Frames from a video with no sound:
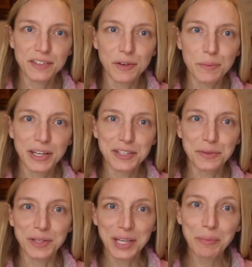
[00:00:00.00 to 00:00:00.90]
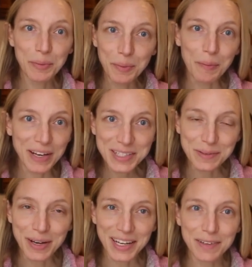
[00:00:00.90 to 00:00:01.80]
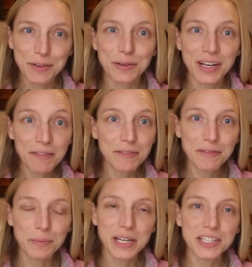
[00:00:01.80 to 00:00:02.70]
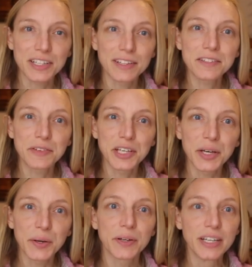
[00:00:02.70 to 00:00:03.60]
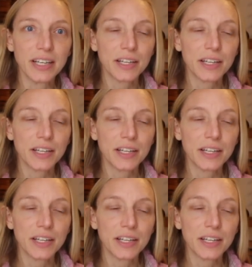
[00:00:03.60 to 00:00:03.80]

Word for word: I want to make sure we keep up the momentum and I give you enough information in this video